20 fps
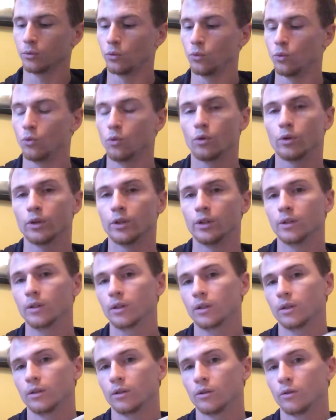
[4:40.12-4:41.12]
Warden,
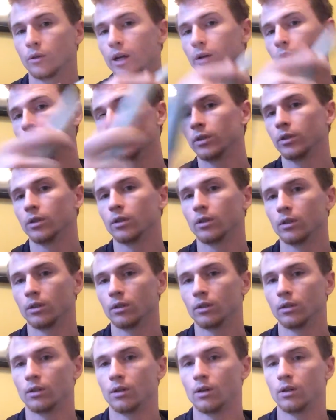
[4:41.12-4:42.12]
the gray one,
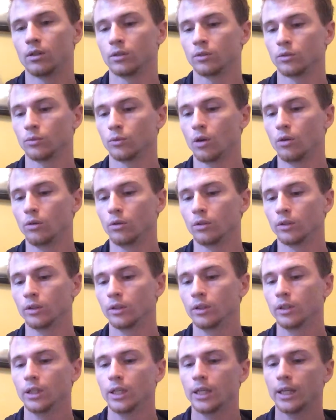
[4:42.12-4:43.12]
on a
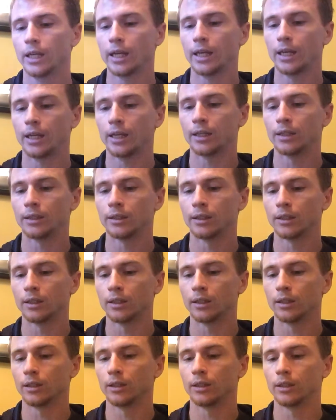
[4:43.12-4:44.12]
roller, and
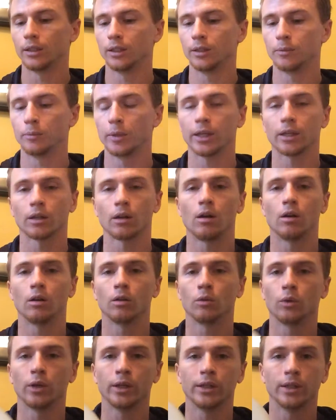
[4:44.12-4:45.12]
it'll make it
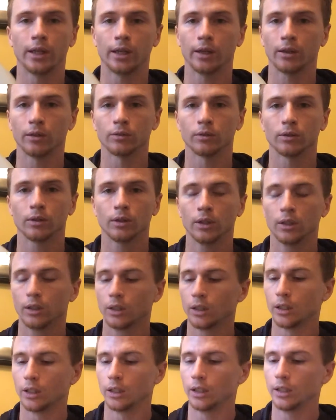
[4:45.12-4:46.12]
all the way down
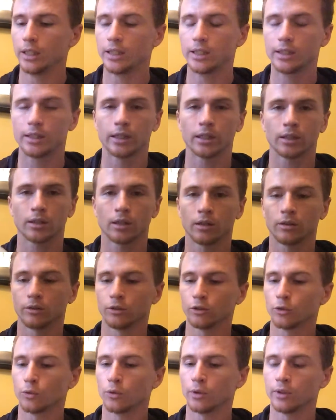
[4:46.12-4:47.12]
at least
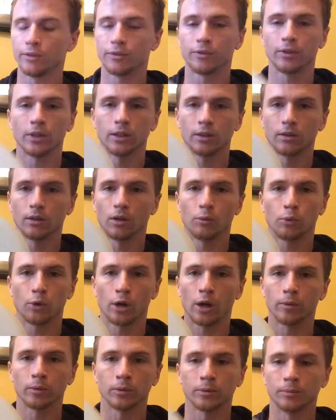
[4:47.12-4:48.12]
620 feet, no
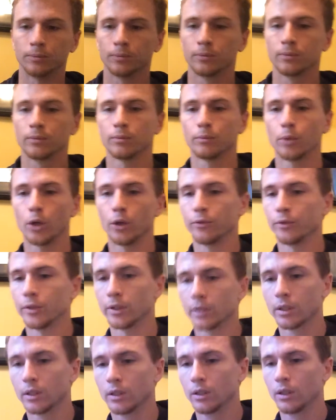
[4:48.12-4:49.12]
problem.
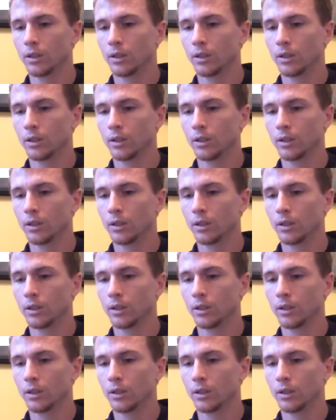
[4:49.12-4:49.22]
Perfect.